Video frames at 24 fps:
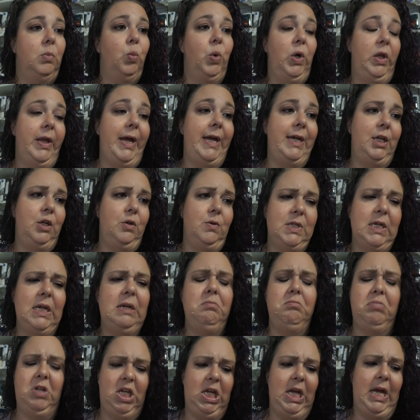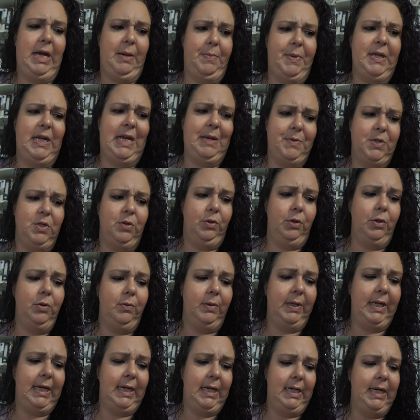Will I use it? Yeah,
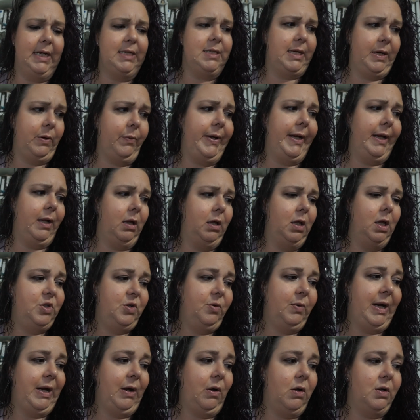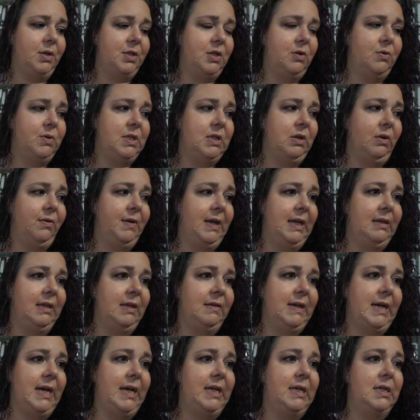absolutely. Yes, I will. Do I also still think
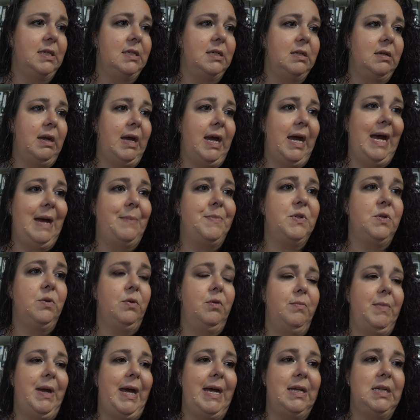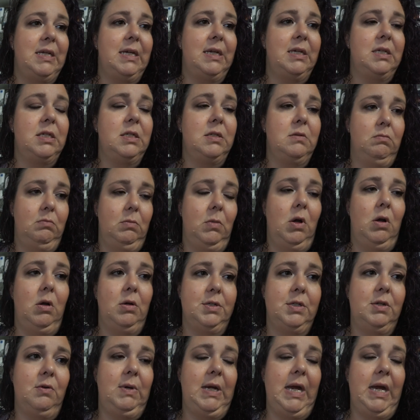that that is absolute madness? Also,